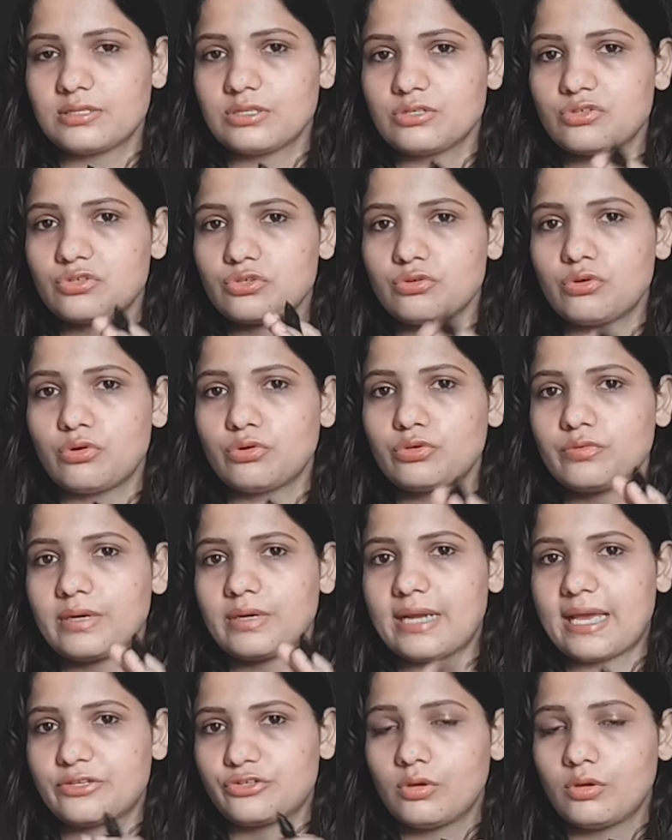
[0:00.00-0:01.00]
CO2 and
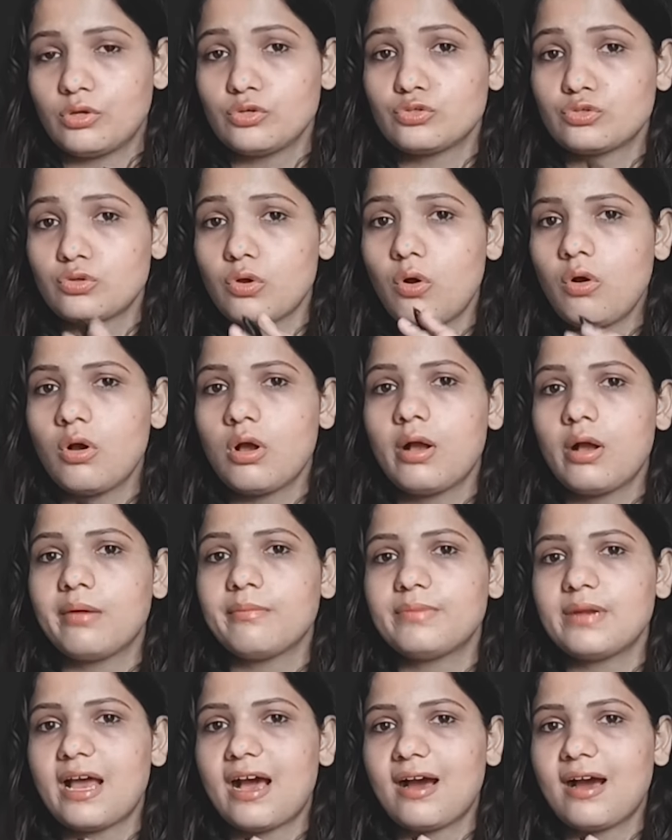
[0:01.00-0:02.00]
H2. So
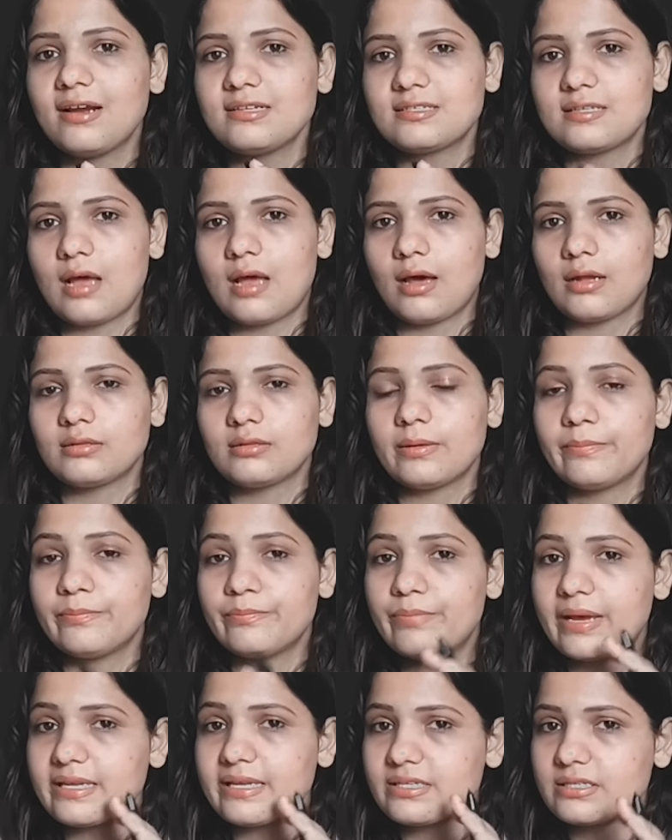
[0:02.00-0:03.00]
plants are the
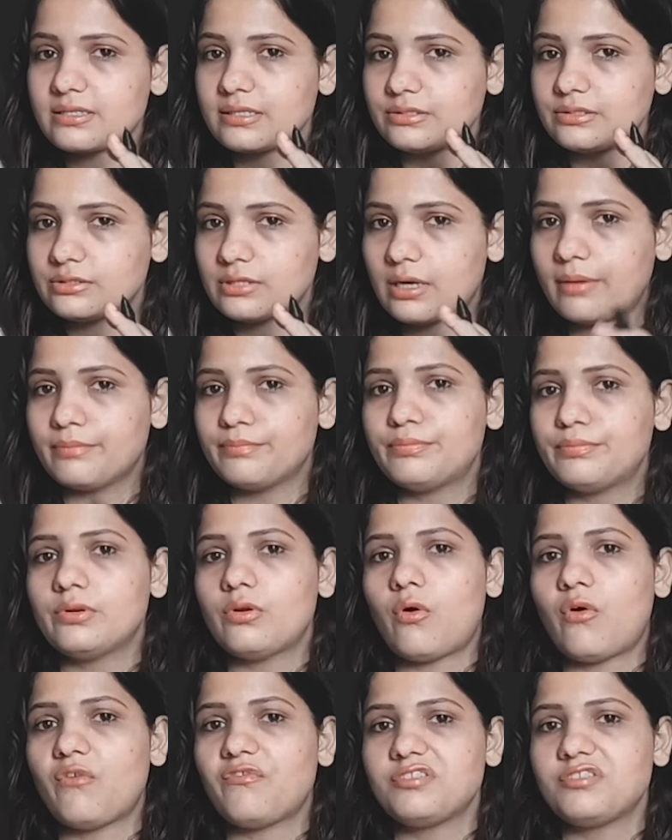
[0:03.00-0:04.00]
best example
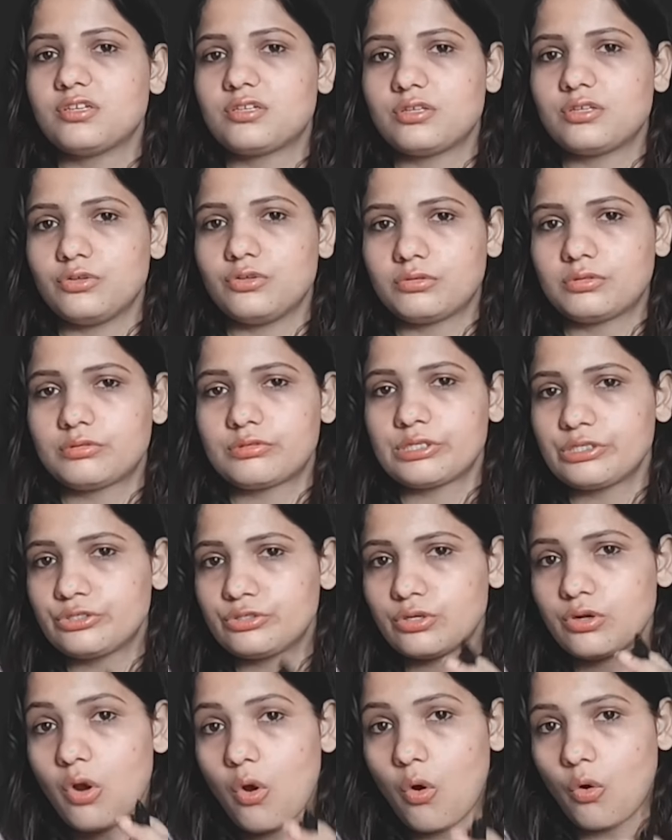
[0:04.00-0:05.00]
of this
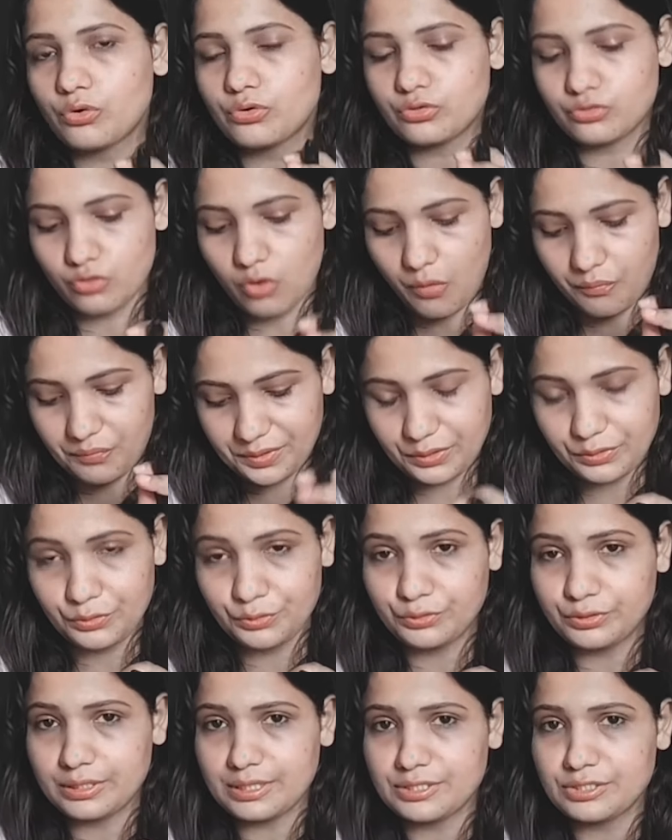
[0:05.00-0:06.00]
nutrition, autotrophic
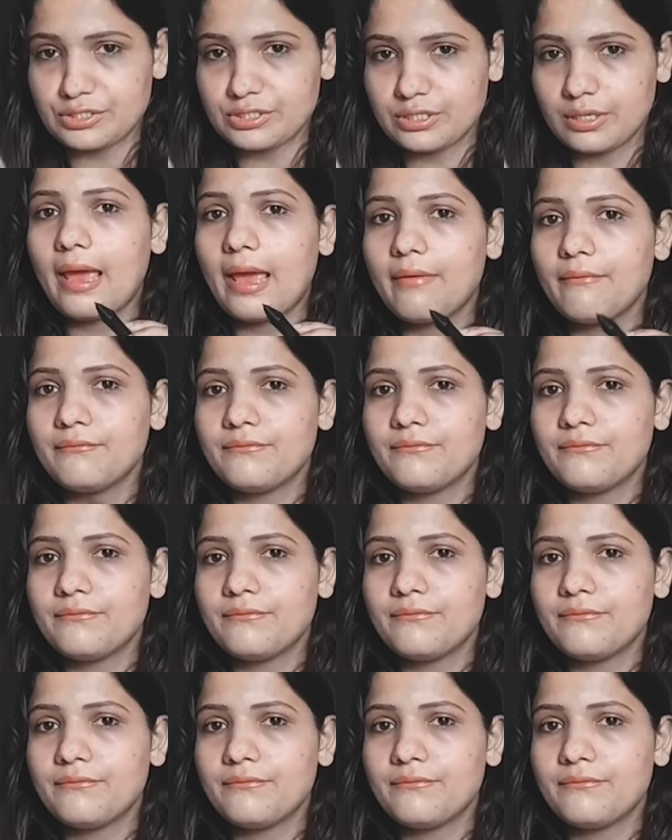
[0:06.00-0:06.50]
nutrition.